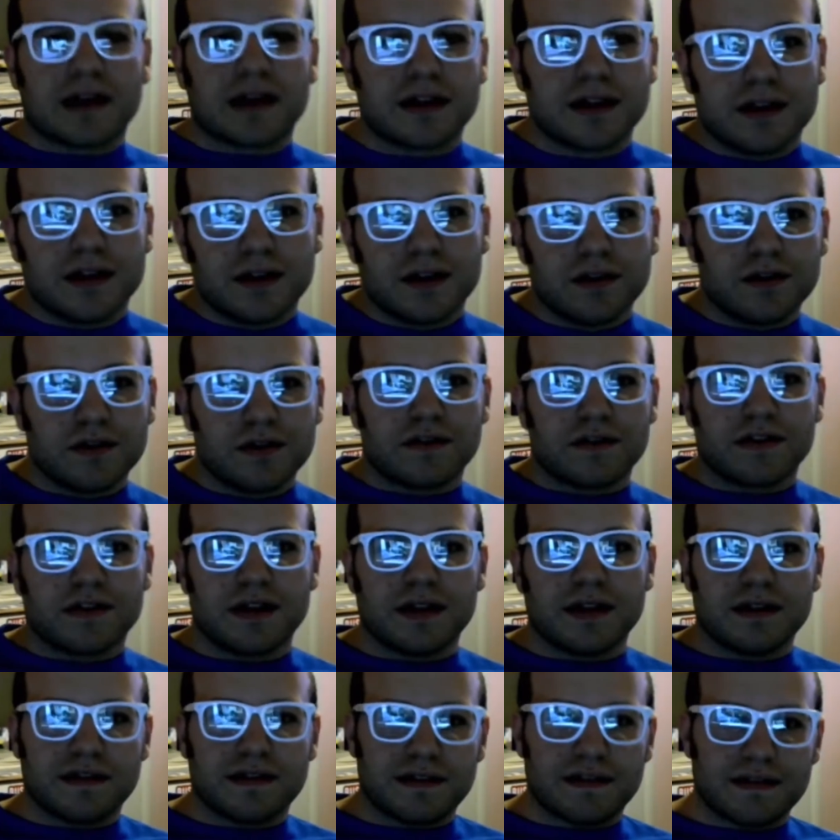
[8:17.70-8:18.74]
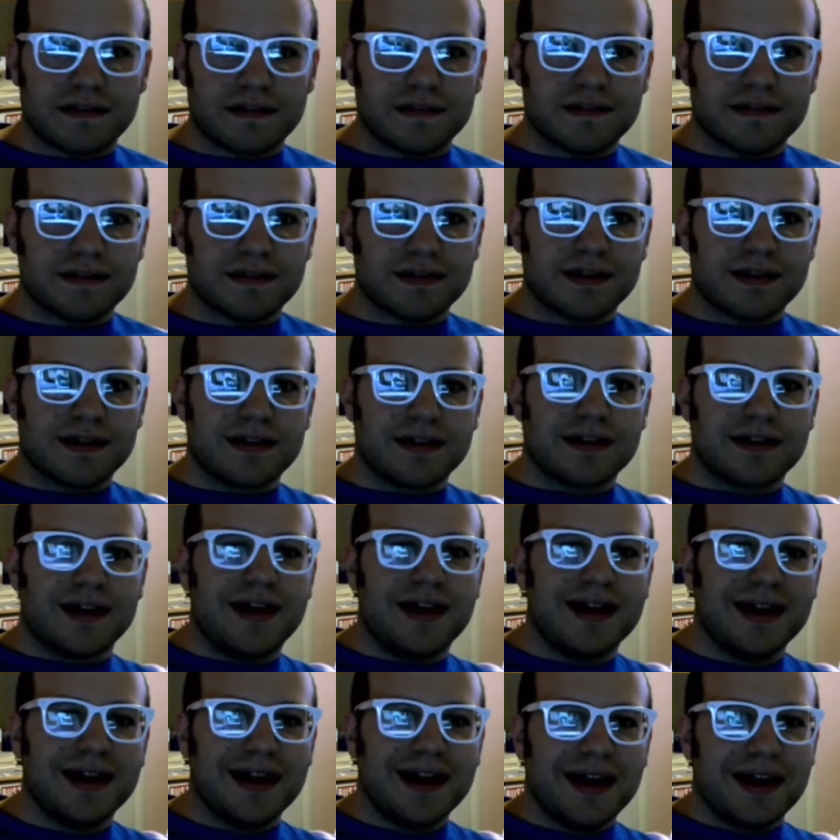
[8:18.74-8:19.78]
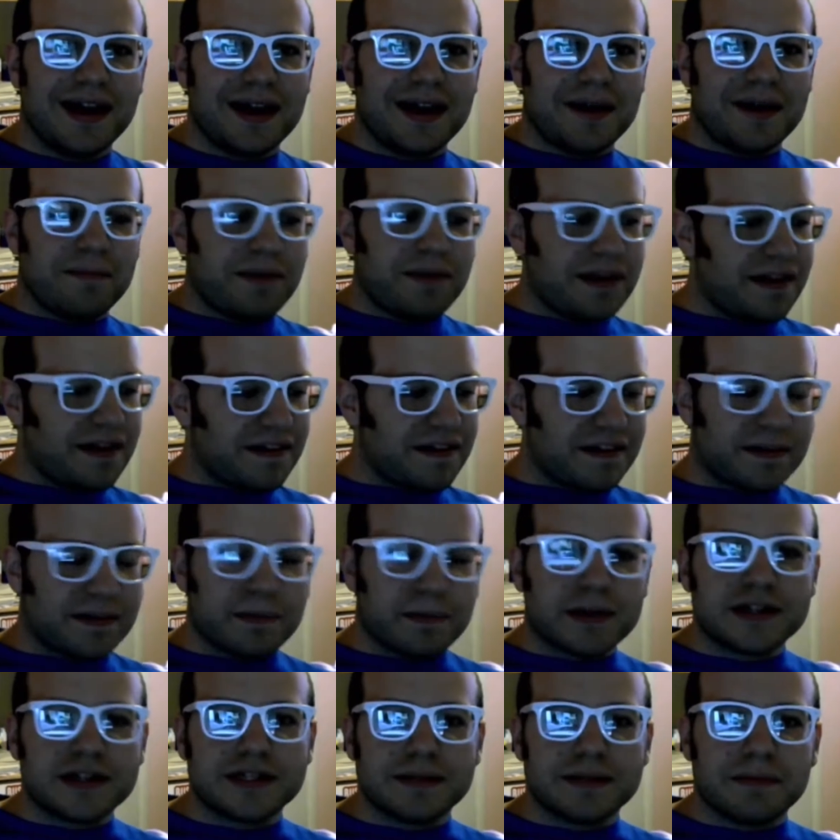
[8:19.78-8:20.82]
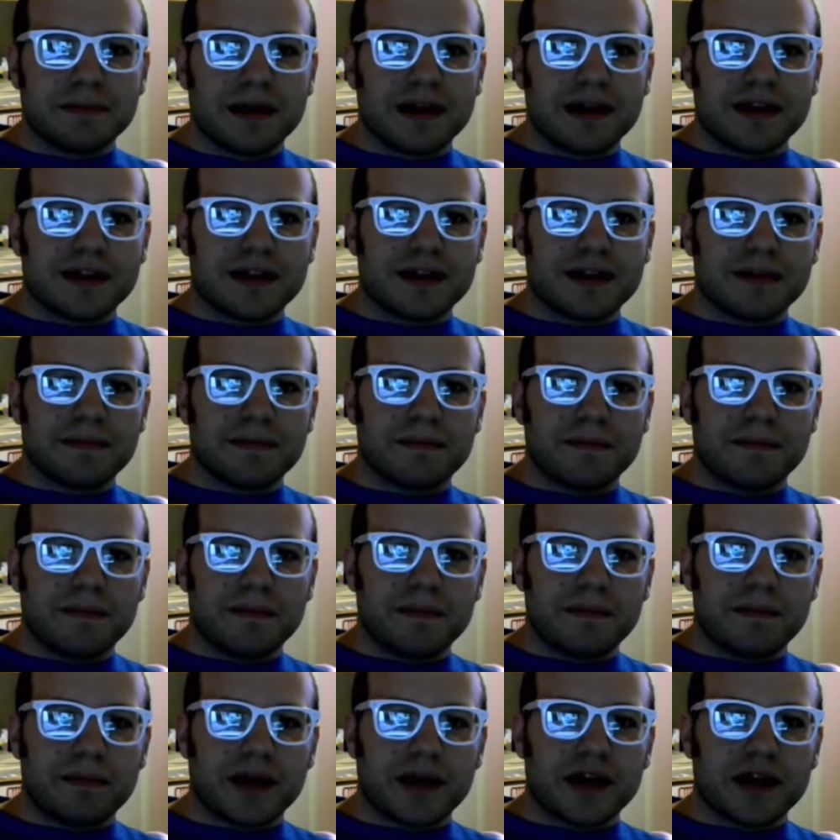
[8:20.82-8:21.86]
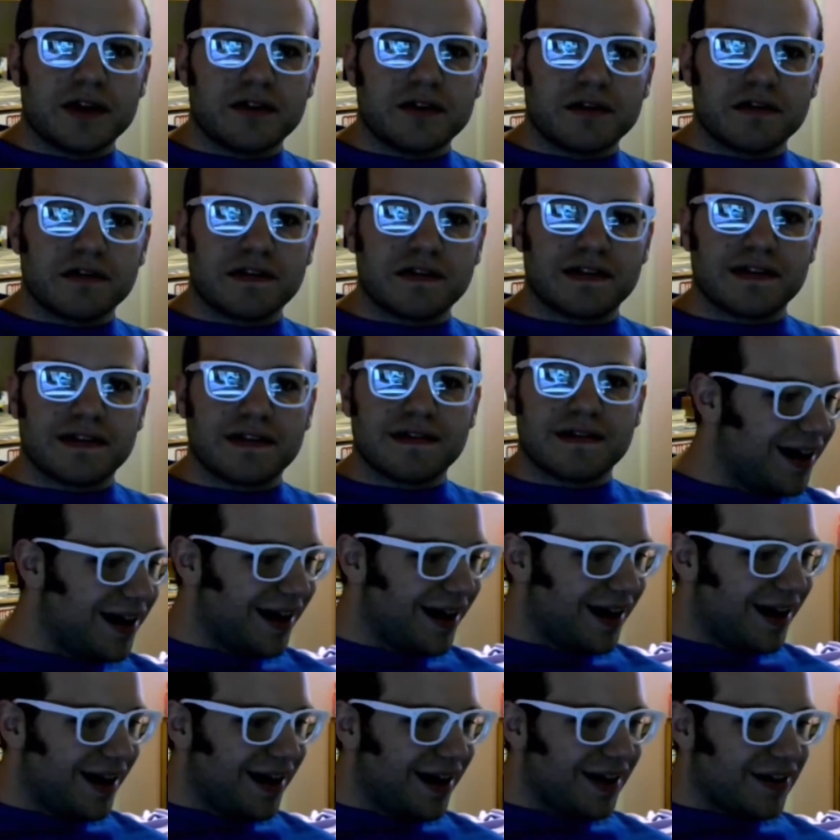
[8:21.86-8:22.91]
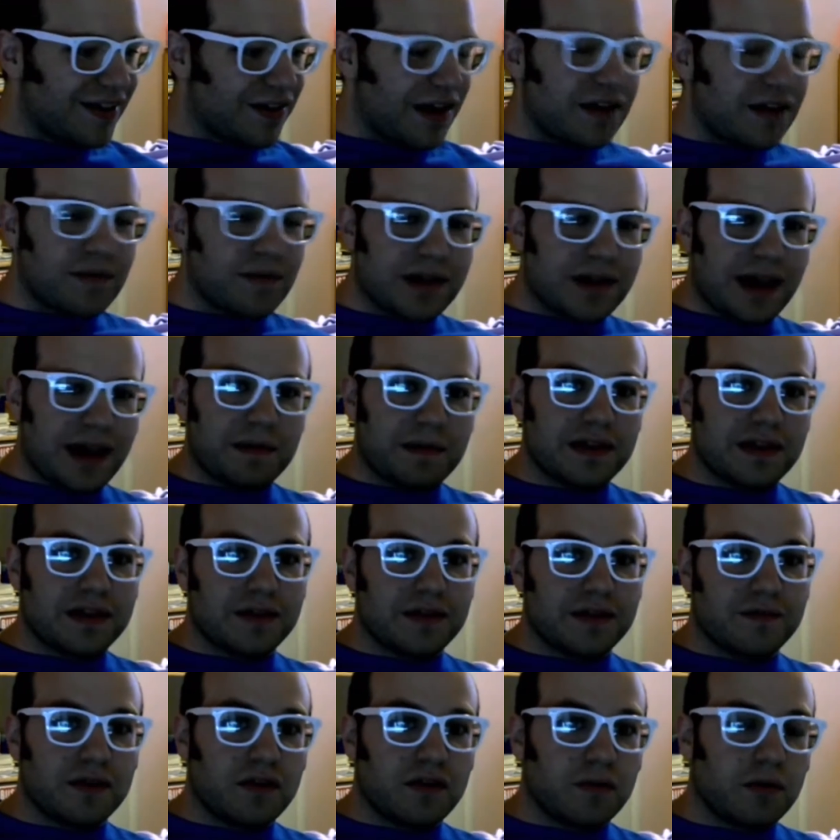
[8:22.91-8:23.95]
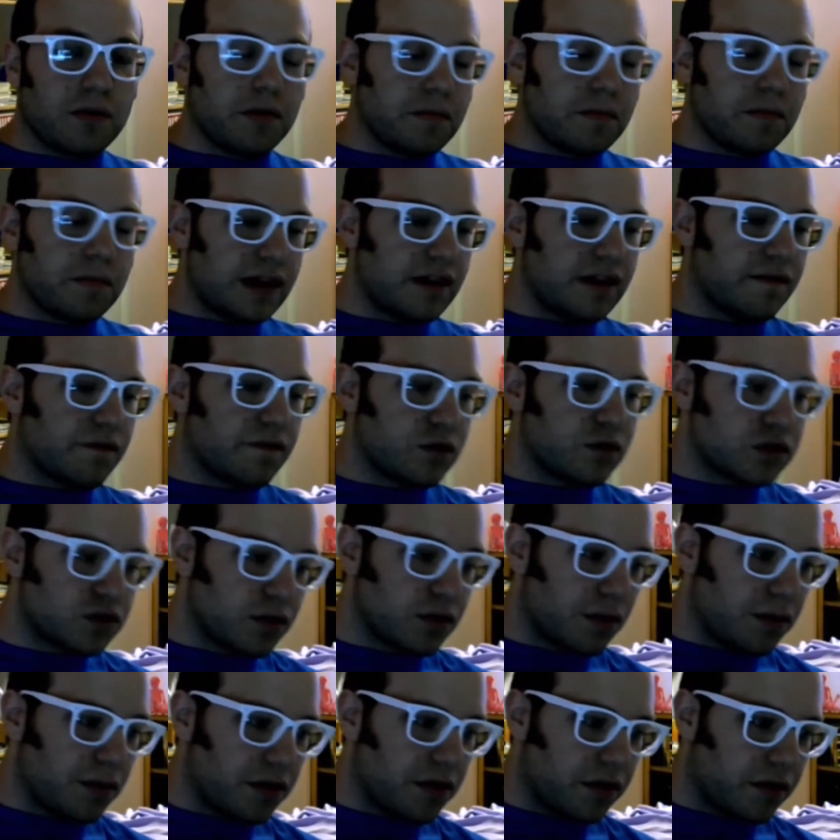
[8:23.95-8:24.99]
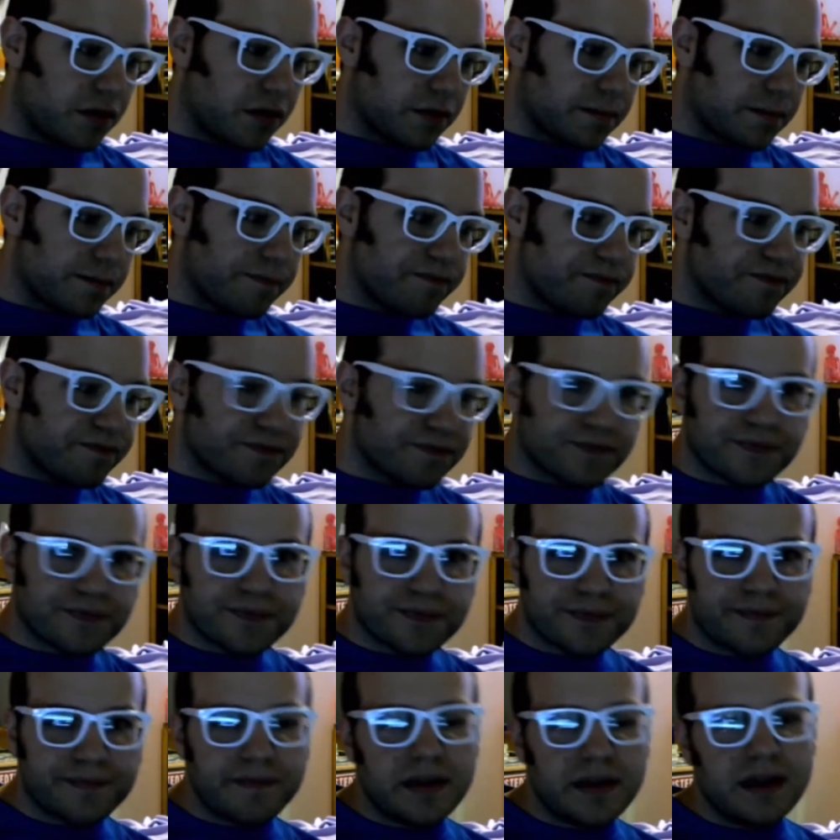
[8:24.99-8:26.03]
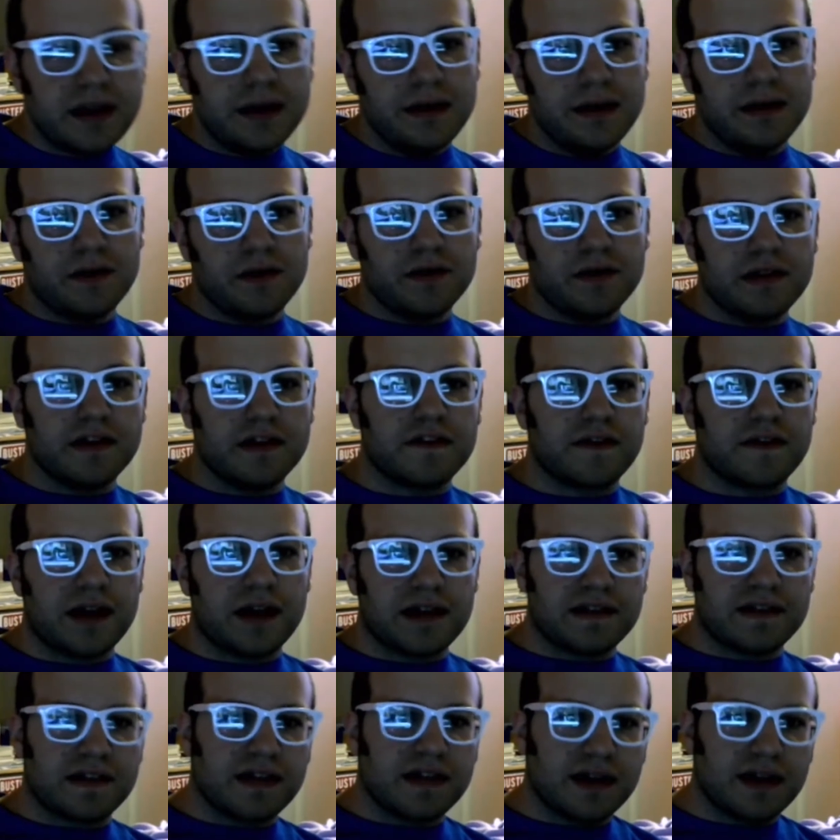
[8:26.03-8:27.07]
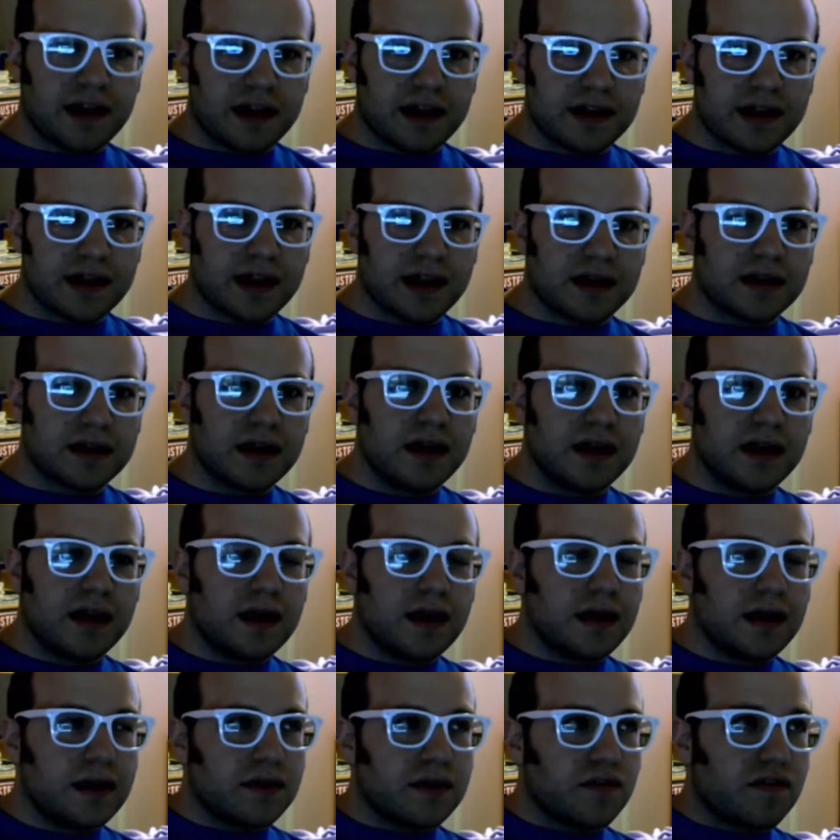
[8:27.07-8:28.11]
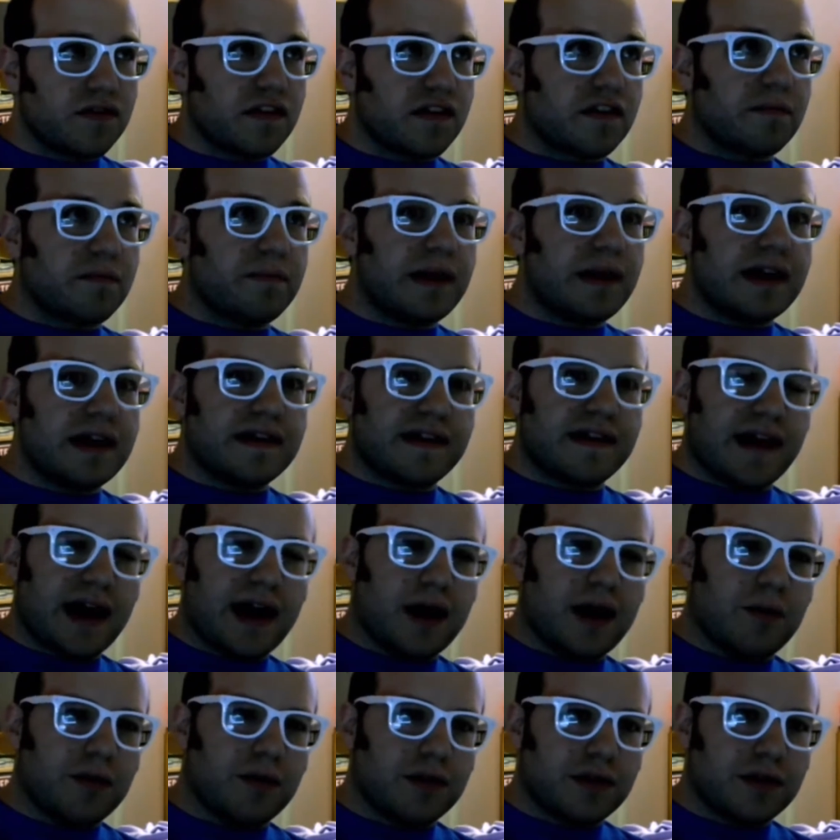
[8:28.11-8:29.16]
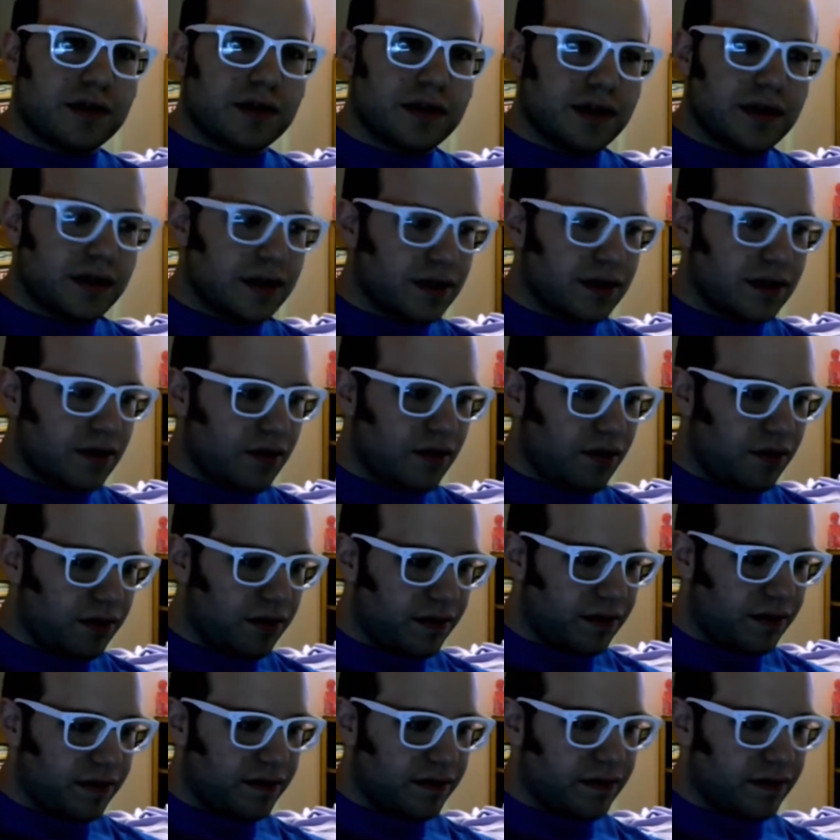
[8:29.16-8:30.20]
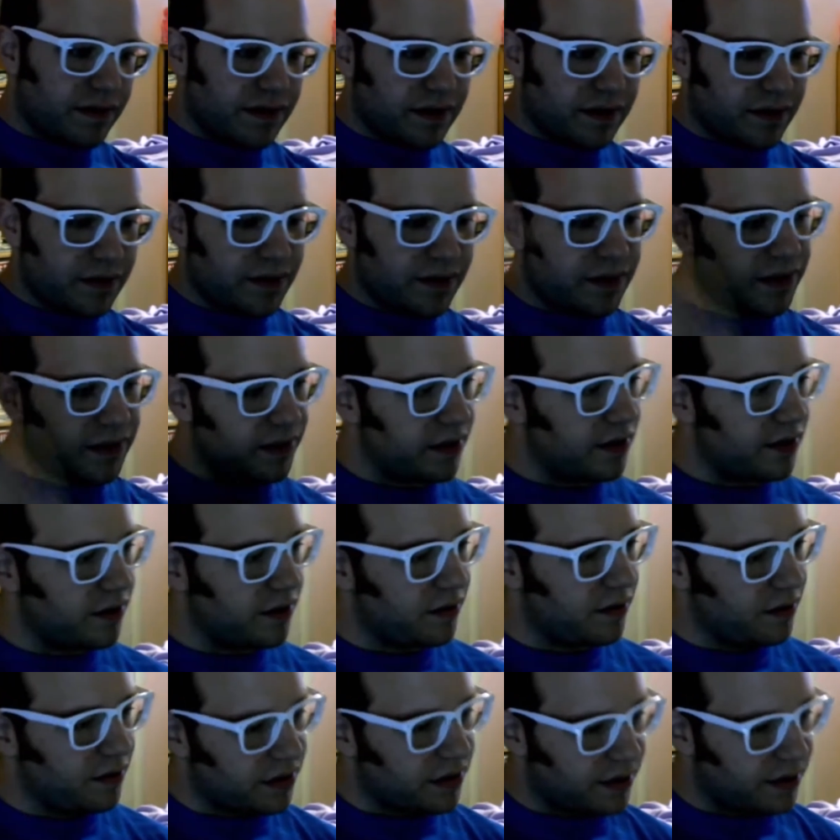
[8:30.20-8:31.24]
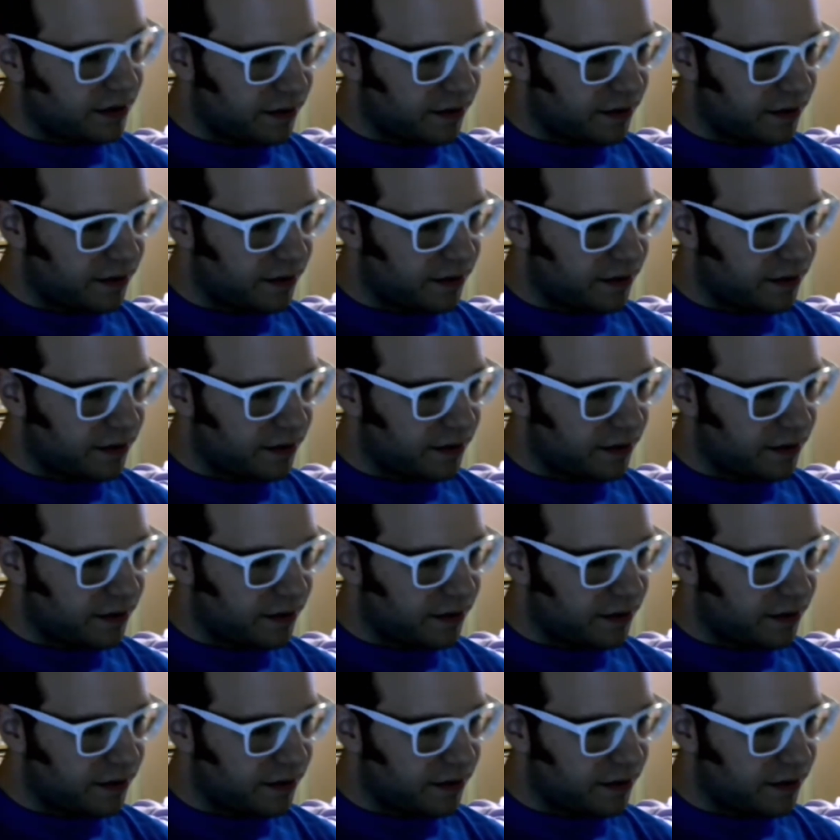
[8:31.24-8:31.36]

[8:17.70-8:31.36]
nutrients and being sponge bathed by nurses. So that's what's happening in the real world. But in the virtual world, they're in this fantasy land, and there's this big tower called what the